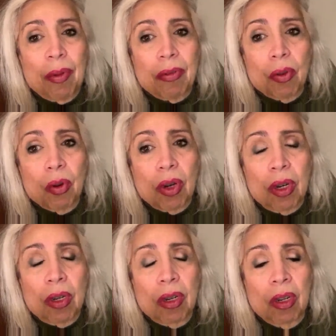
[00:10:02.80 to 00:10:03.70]

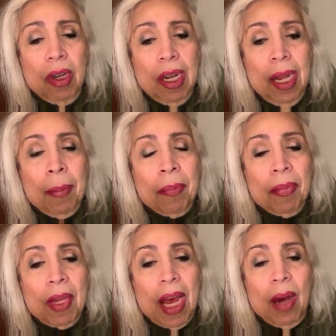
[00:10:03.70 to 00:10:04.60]
before.
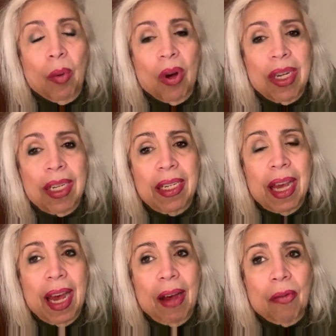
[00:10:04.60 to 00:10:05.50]
I wanted to
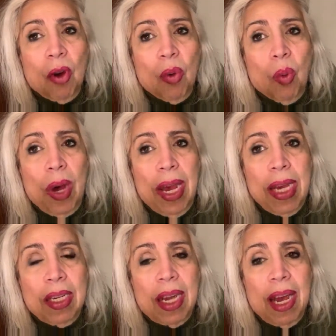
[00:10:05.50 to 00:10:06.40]
have a
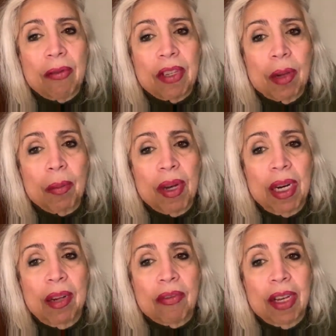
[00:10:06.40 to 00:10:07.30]
way to have some
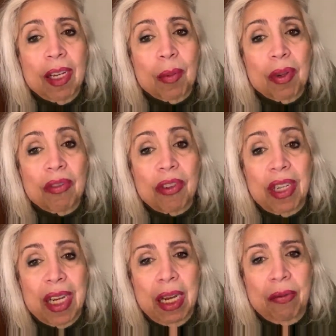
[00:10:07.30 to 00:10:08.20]
money available for
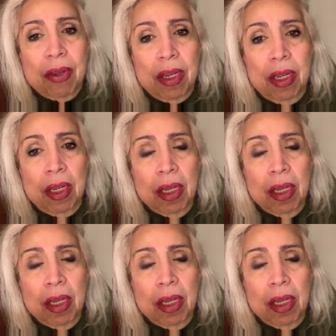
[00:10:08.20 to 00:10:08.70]
David,